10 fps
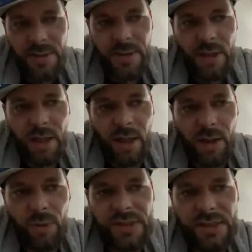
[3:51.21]

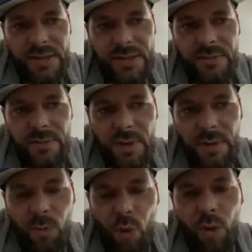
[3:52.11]
which is
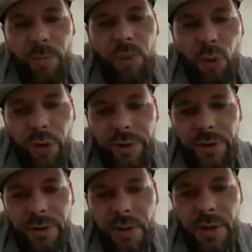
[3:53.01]
more
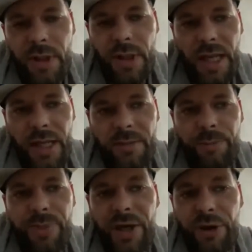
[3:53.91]
important
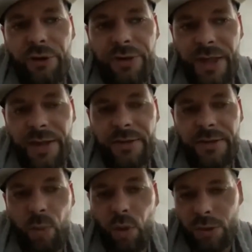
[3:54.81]
and bigger than
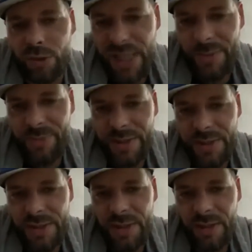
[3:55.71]
the world
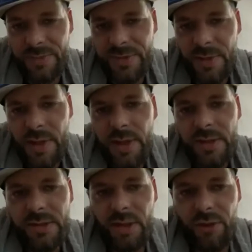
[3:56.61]
championships.
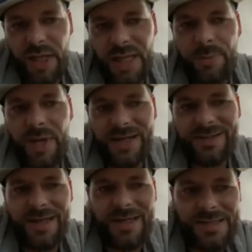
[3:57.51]
So the impact
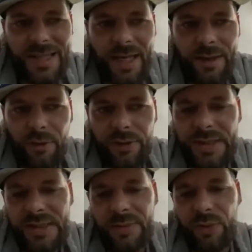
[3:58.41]
that he's had on
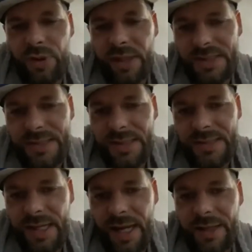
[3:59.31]
his community in
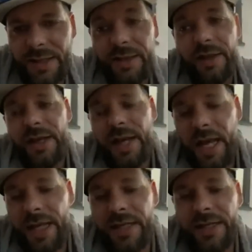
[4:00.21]
Cincinnati
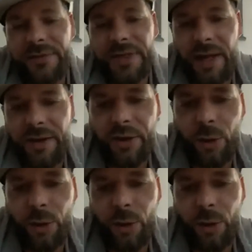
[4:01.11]
and even down here in